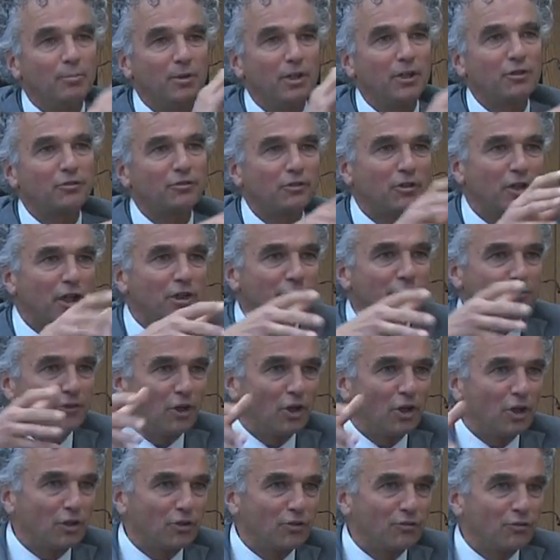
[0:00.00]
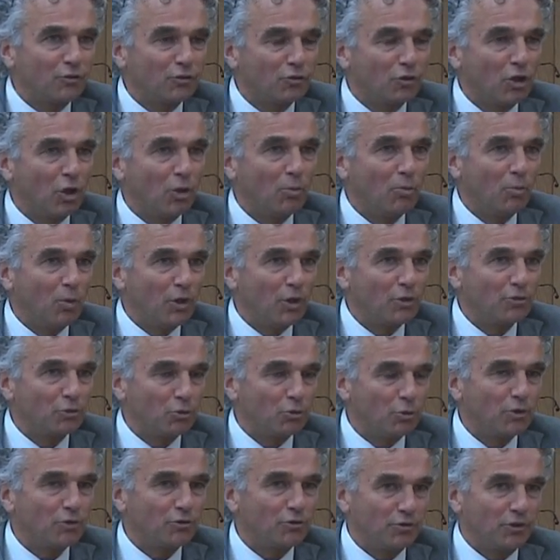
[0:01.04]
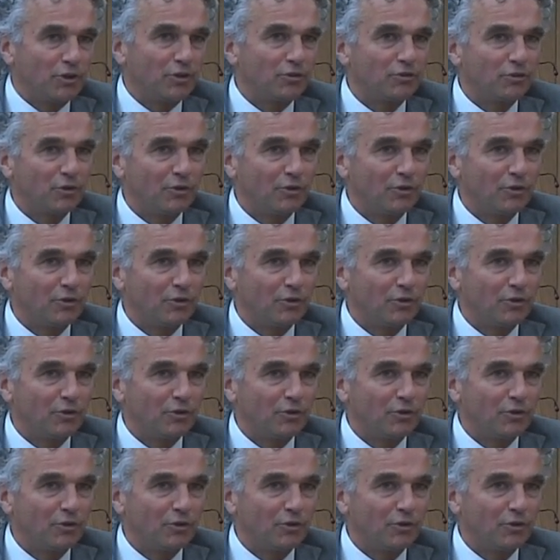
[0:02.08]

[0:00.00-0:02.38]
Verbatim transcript: Paris-aligned targets for scope one, two, and three.